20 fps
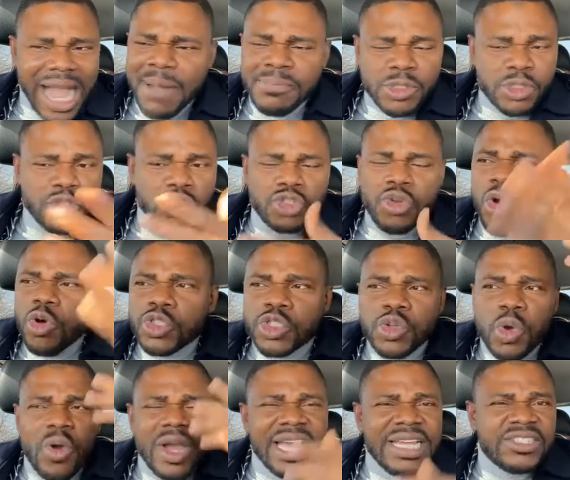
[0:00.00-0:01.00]
I'm so,
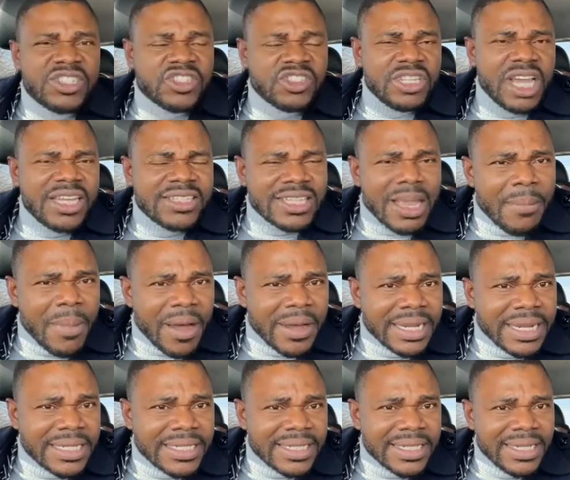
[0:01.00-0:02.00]
so incensed
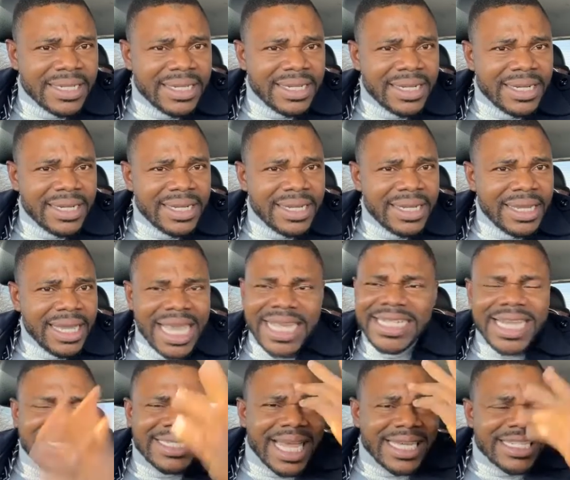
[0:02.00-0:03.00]
about this.
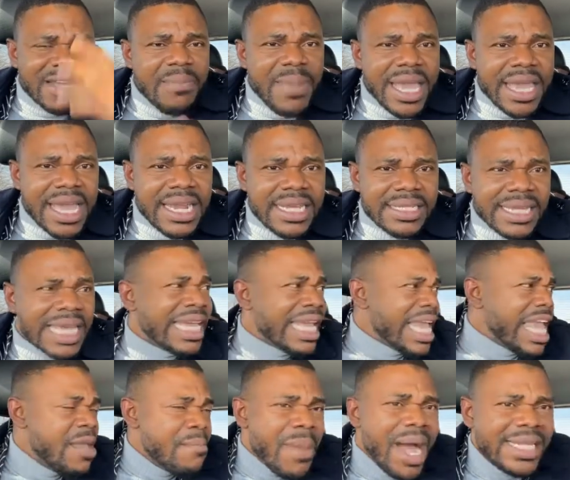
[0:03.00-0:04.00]
It just doesn't make any sense.
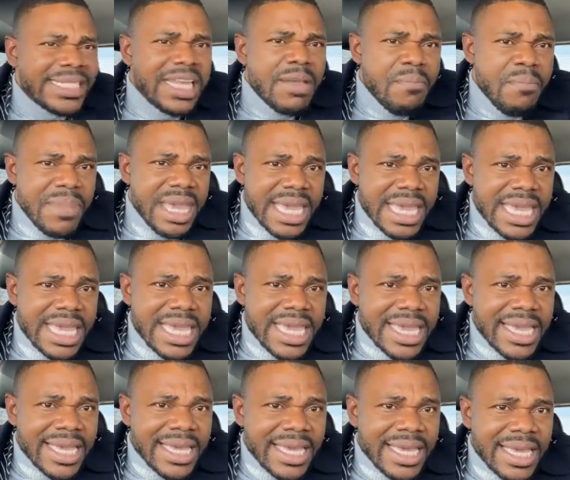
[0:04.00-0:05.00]
Imagine
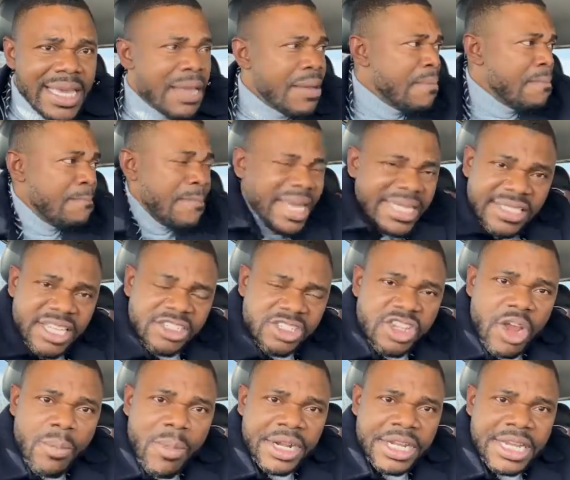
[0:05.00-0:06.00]
me
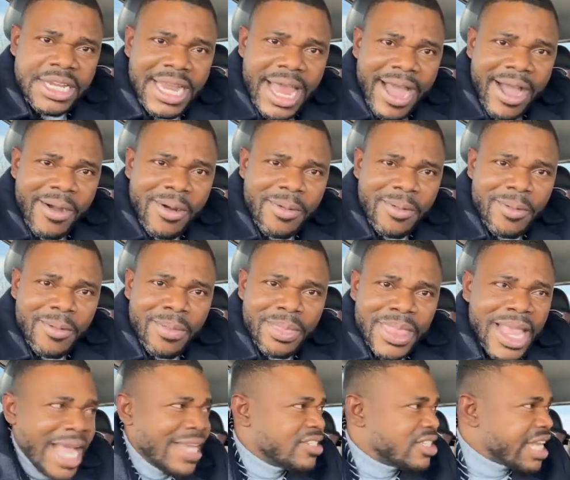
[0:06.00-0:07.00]
meeting somebody now
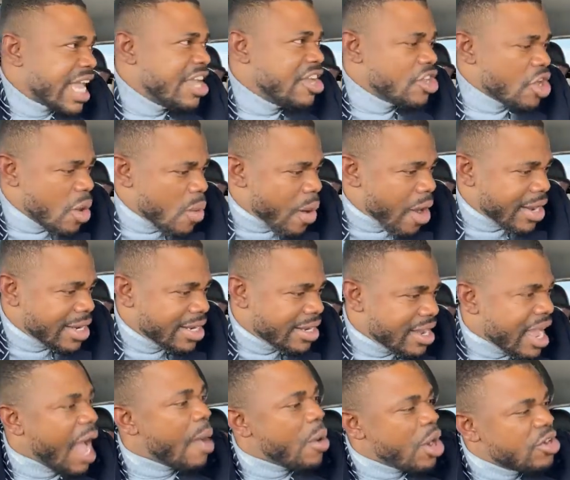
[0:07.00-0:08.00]
and say, you know what?
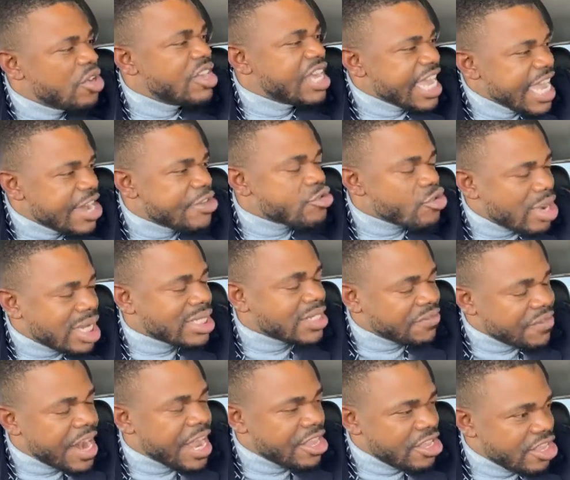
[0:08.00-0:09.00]
I want to e
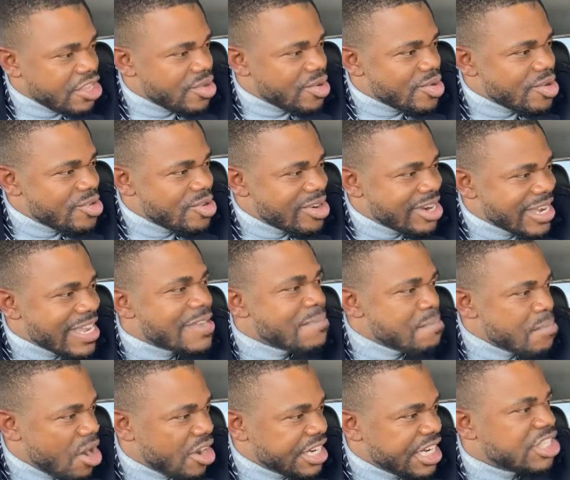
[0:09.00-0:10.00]
transfer you
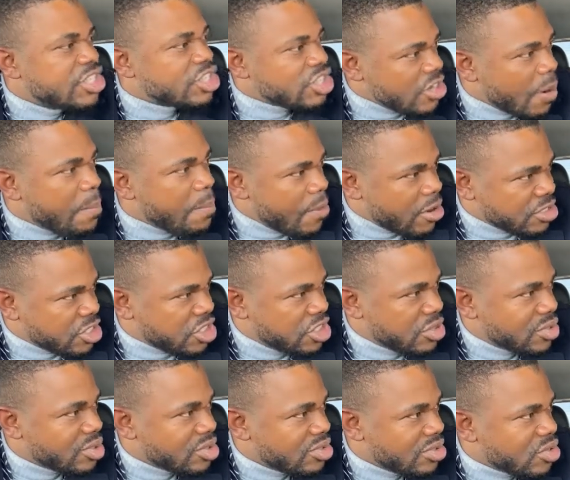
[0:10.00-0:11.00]
money to
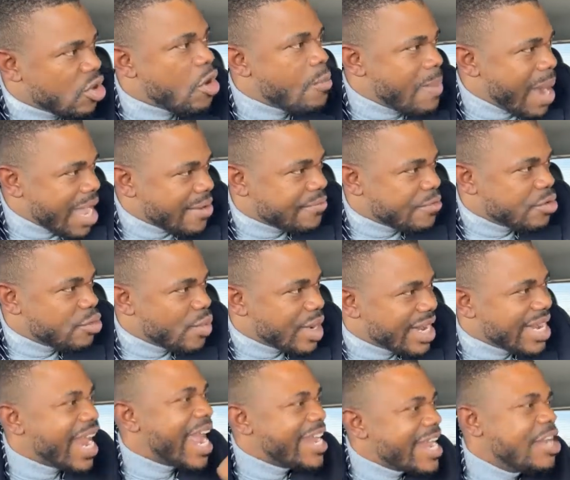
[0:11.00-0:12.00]
support you. Go buy food
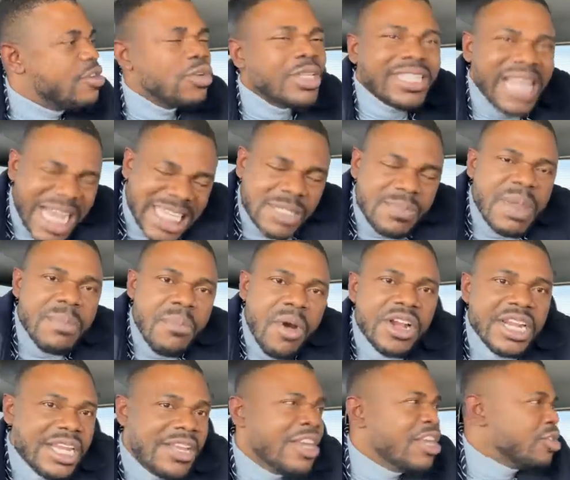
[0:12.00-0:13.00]
with it. And then you tax me
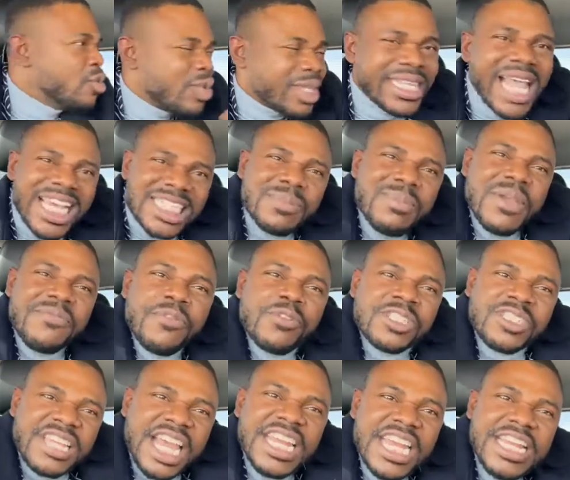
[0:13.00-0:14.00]
money. You tax me
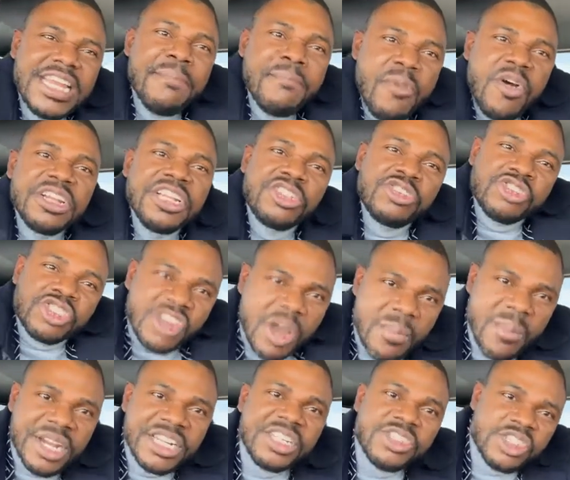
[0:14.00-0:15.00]
for sending the money to
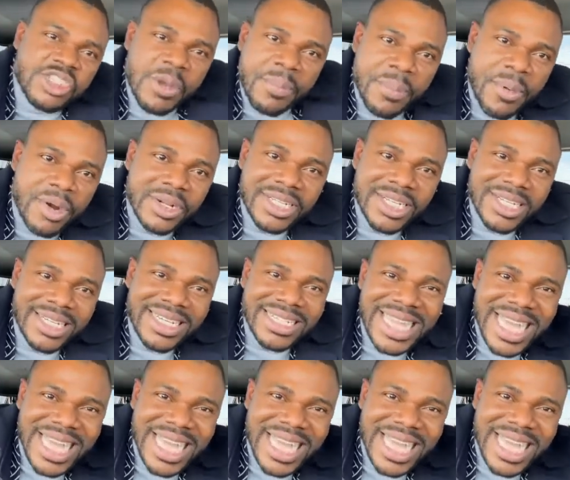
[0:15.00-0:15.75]
somebody to support.